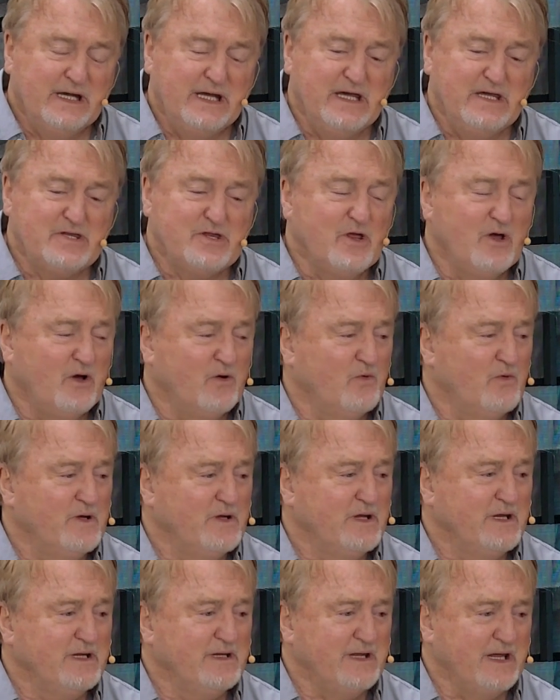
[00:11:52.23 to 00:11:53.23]
He's not
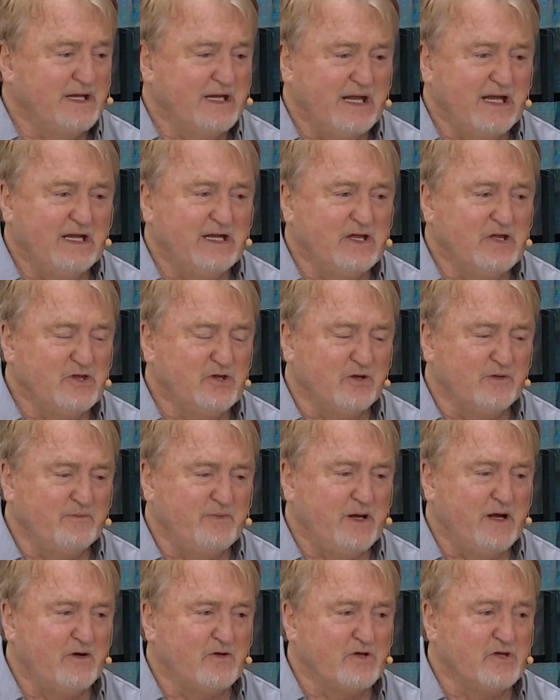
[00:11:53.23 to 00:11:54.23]
willing that any
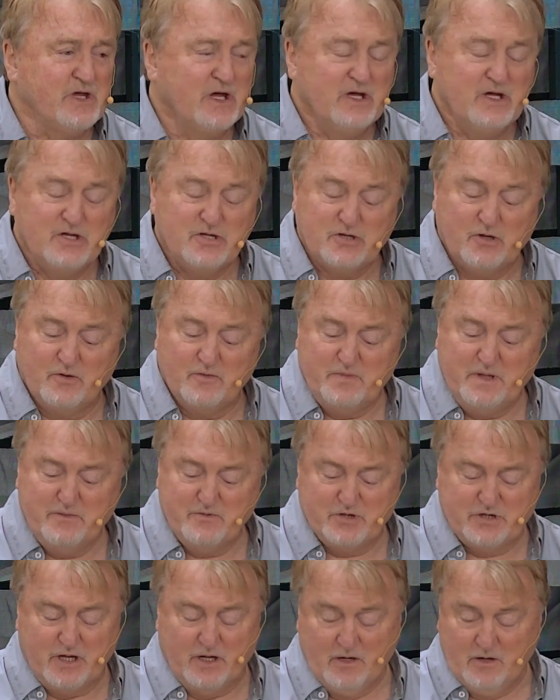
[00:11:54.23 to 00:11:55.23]
should perish. So when
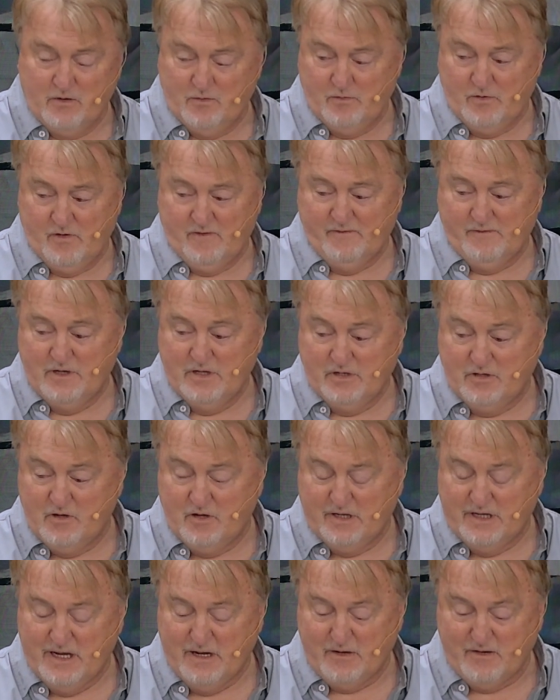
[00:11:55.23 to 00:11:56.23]
people say, well,
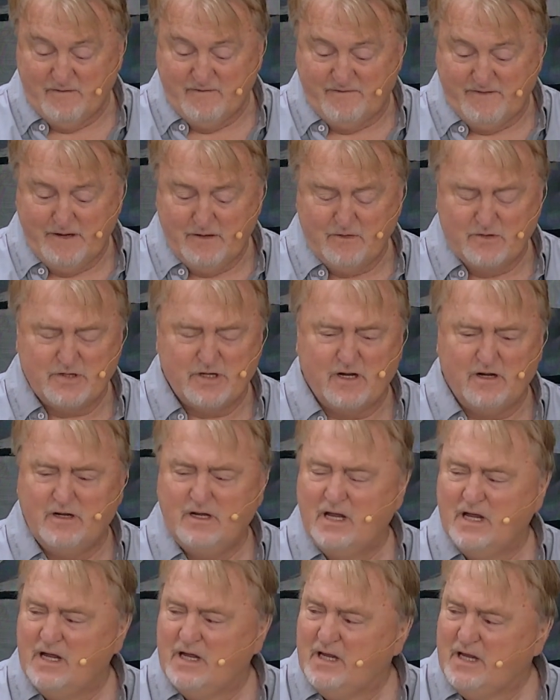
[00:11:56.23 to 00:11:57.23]
God hardened Pharaoh's
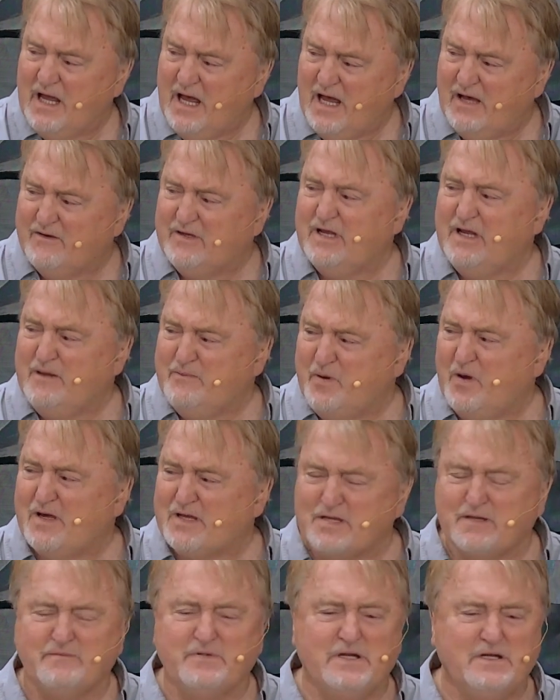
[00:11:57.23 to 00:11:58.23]
heart, how could he
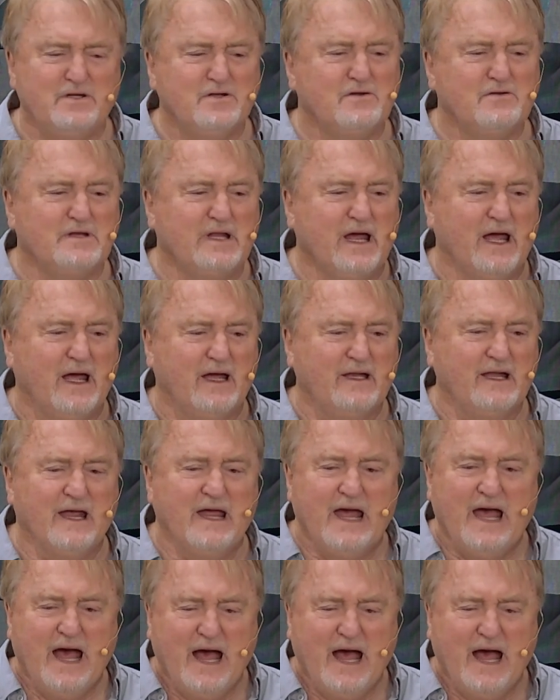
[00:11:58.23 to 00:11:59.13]
possibly do that?